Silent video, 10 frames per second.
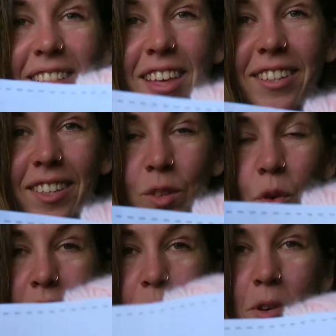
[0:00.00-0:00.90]
this is
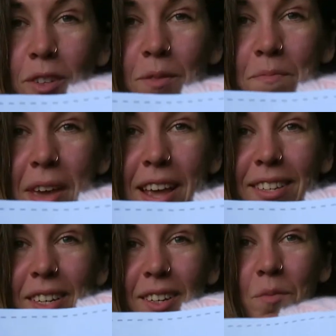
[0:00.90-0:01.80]
one of the most
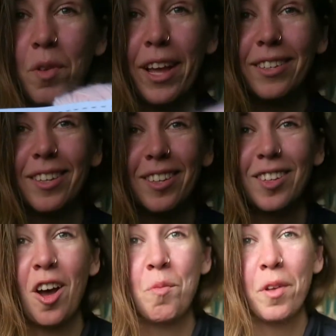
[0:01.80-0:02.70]
amazing
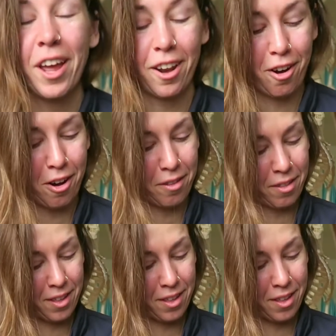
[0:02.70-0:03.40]
places on planet Earth.